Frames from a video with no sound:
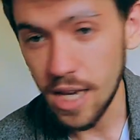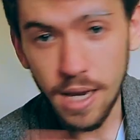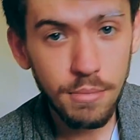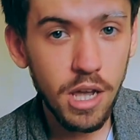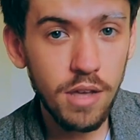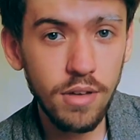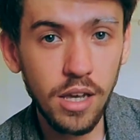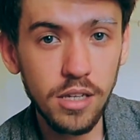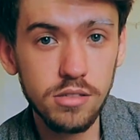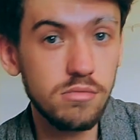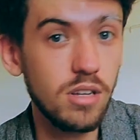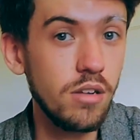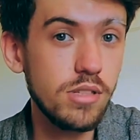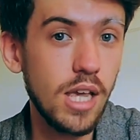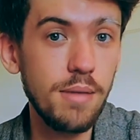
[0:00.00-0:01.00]
Take my
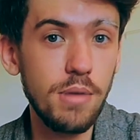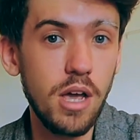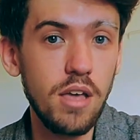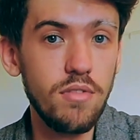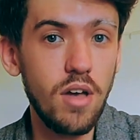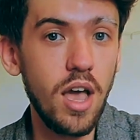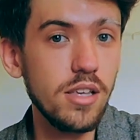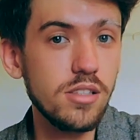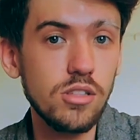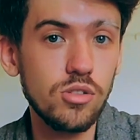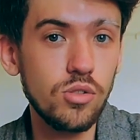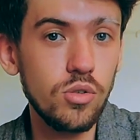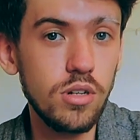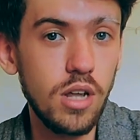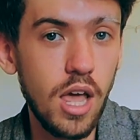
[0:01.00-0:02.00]
advice, don't take my advice,
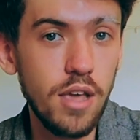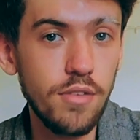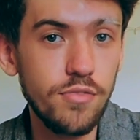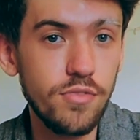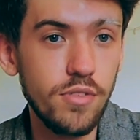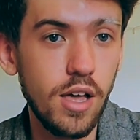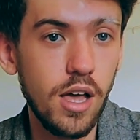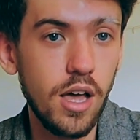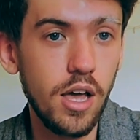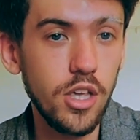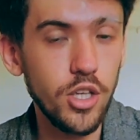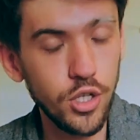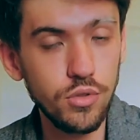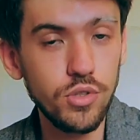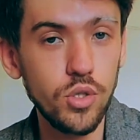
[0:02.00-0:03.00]
it's your life.
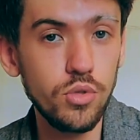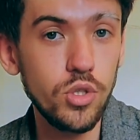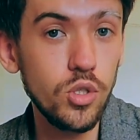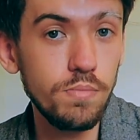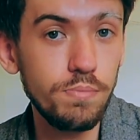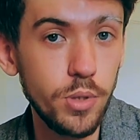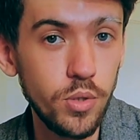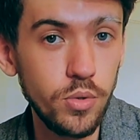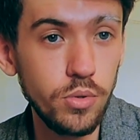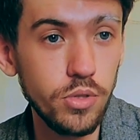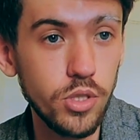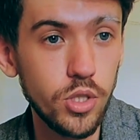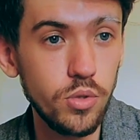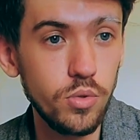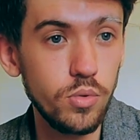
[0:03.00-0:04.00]
You do you,
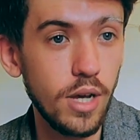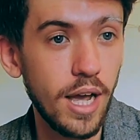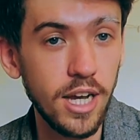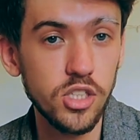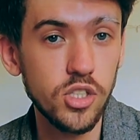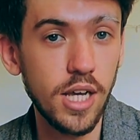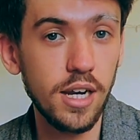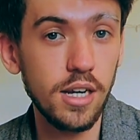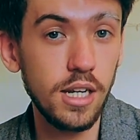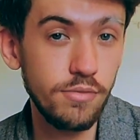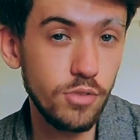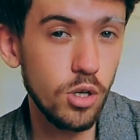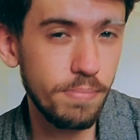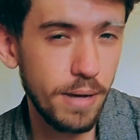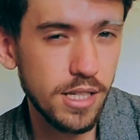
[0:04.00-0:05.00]
boo. You hashtag
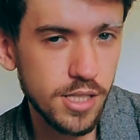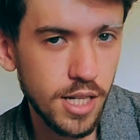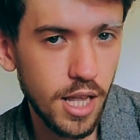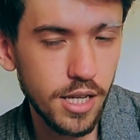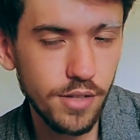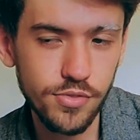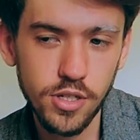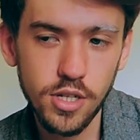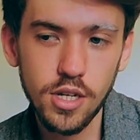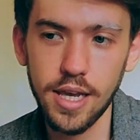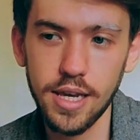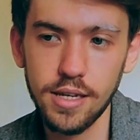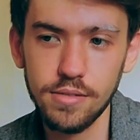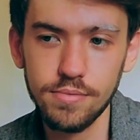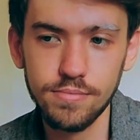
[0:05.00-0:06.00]
live your best life.
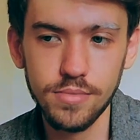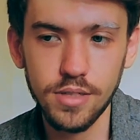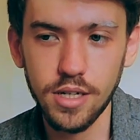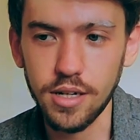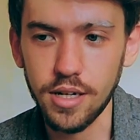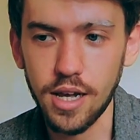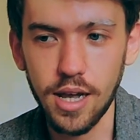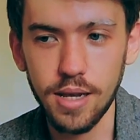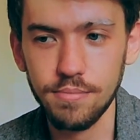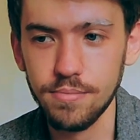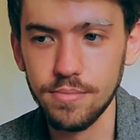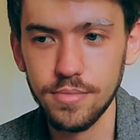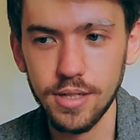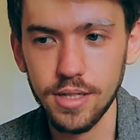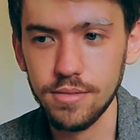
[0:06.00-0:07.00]
I
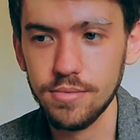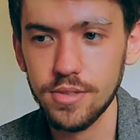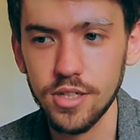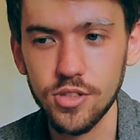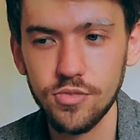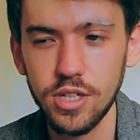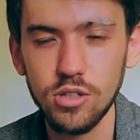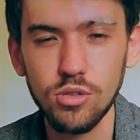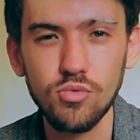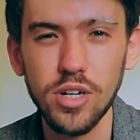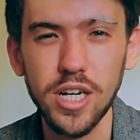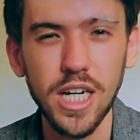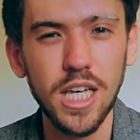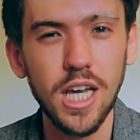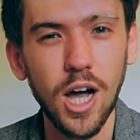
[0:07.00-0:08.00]
just feel
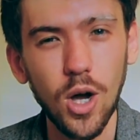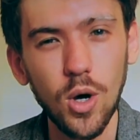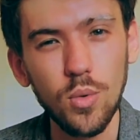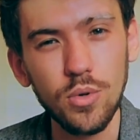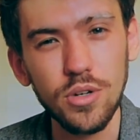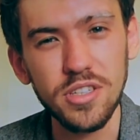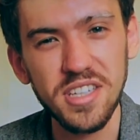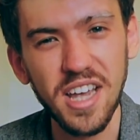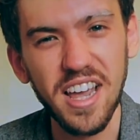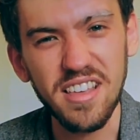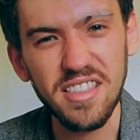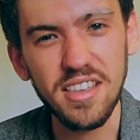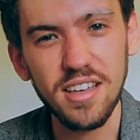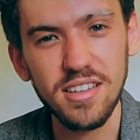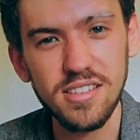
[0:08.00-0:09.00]
really old
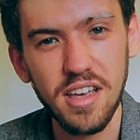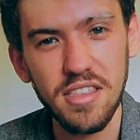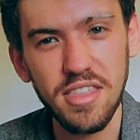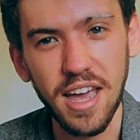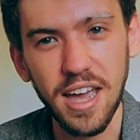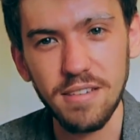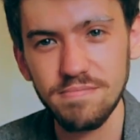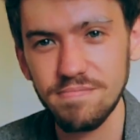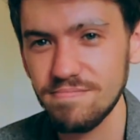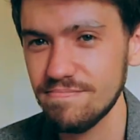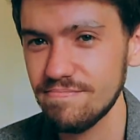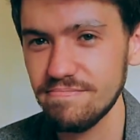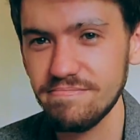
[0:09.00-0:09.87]
saying things like that.